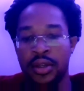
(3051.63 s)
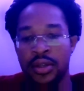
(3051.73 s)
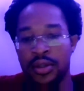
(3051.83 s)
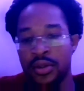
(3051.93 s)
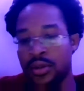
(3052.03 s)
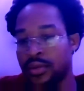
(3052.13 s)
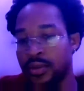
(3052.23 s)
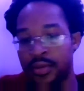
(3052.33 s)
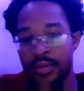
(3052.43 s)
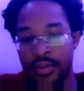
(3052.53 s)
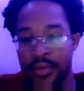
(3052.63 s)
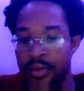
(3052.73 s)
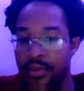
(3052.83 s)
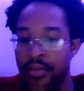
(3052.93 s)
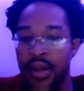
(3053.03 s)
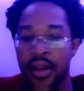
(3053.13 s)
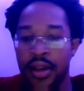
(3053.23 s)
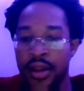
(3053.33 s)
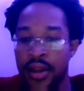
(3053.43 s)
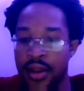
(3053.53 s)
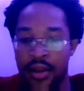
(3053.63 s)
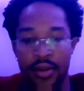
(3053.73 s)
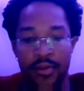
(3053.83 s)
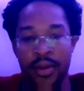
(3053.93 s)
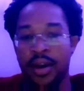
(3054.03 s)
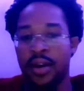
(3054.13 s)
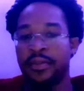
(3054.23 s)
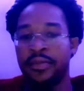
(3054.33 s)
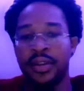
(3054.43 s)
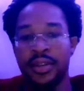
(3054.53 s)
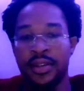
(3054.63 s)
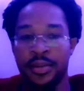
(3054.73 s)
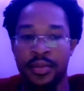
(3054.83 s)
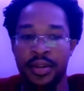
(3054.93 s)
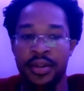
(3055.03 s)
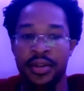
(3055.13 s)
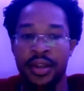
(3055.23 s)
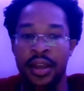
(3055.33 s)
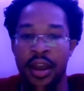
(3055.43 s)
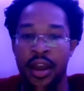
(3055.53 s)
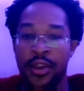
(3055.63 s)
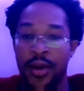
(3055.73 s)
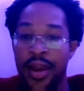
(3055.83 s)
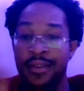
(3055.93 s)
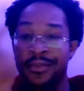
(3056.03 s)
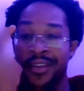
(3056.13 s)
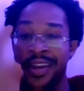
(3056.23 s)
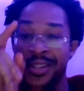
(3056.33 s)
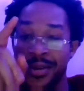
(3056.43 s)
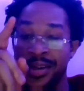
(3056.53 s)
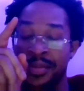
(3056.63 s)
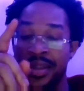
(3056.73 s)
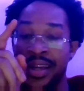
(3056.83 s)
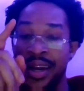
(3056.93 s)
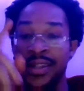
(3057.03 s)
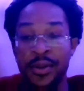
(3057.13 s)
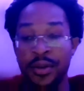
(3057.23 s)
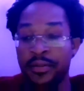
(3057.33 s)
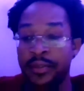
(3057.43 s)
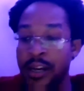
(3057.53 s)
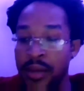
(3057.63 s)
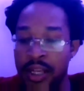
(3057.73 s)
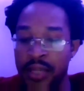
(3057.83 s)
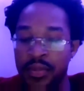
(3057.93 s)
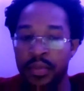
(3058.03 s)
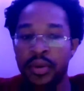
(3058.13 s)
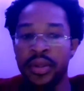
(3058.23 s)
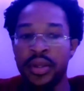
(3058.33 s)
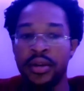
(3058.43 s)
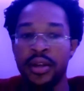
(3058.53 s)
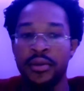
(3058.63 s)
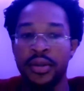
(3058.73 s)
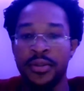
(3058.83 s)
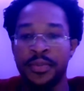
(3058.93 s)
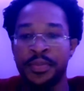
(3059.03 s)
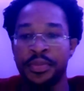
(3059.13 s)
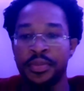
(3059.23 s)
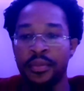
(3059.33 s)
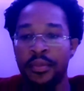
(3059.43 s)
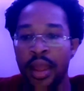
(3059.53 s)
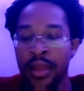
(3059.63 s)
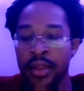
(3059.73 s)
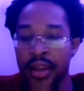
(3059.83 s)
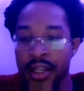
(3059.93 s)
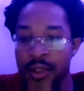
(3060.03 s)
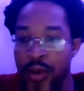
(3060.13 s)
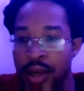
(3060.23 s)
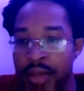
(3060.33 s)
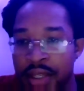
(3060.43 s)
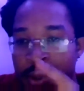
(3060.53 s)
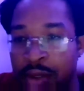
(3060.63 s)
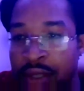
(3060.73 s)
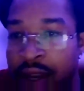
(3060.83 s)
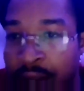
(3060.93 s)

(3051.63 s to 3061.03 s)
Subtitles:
So, man, we gotta fix up, man. Your elevation can be tied to your environment. That's my point there, anyways. The next one, let me see who said